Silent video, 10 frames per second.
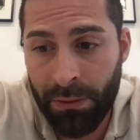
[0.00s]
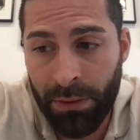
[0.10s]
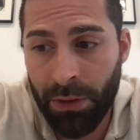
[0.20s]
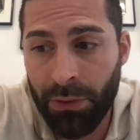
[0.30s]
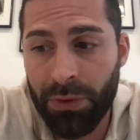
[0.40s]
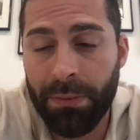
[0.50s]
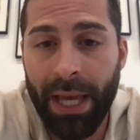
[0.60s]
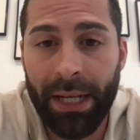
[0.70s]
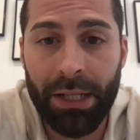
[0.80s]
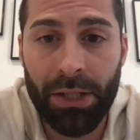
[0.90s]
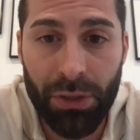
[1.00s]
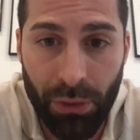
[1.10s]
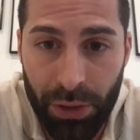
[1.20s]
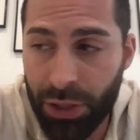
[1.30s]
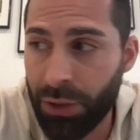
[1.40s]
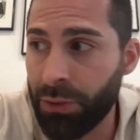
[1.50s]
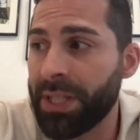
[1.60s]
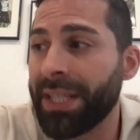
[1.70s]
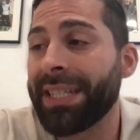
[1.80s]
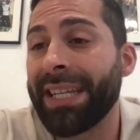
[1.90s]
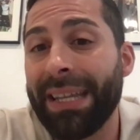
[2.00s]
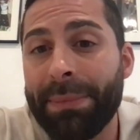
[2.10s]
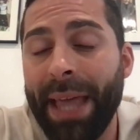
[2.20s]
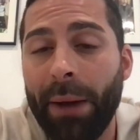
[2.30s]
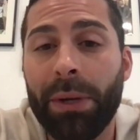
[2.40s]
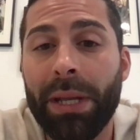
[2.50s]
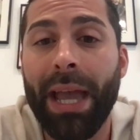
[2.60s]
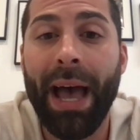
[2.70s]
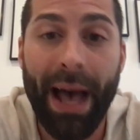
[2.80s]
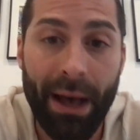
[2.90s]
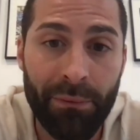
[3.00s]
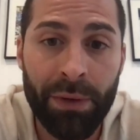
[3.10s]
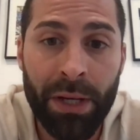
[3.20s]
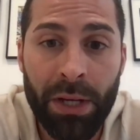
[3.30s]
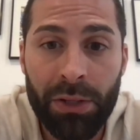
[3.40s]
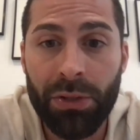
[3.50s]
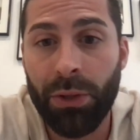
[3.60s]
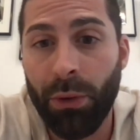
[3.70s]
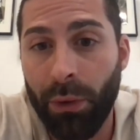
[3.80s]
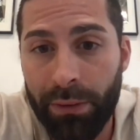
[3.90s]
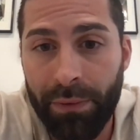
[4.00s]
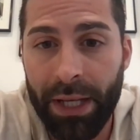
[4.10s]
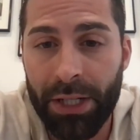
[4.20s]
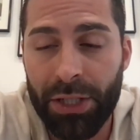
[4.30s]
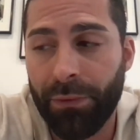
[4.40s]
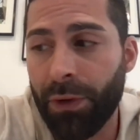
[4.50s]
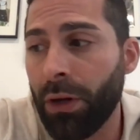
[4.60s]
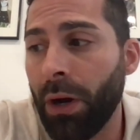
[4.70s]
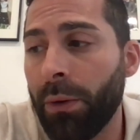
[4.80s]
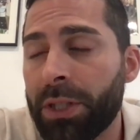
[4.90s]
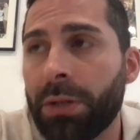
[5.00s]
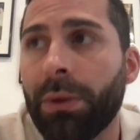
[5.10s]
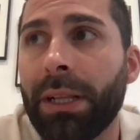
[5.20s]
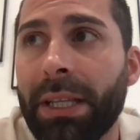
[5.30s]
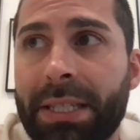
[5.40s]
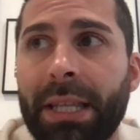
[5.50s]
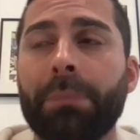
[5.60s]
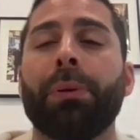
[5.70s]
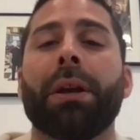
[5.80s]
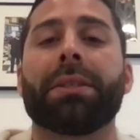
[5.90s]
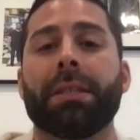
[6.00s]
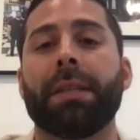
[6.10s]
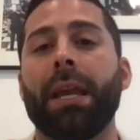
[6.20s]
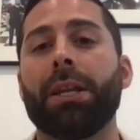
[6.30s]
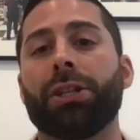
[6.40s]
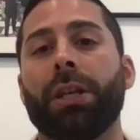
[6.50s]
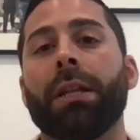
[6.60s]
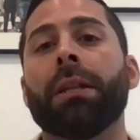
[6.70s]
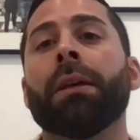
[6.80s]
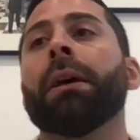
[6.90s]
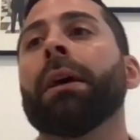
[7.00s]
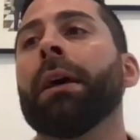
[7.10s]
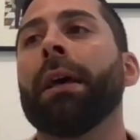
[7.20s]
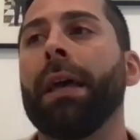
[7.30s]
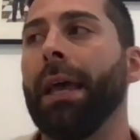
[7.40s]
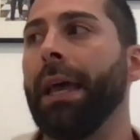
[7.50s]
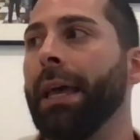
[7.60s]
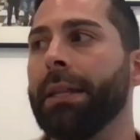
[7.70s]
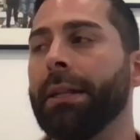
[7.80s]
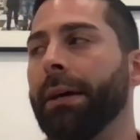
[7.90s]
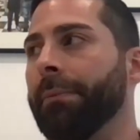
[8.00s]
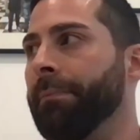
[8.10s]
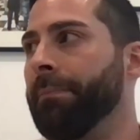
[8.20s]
Use Manny and George. Use the team that we have to your advantage. If you're going to a listing presentation in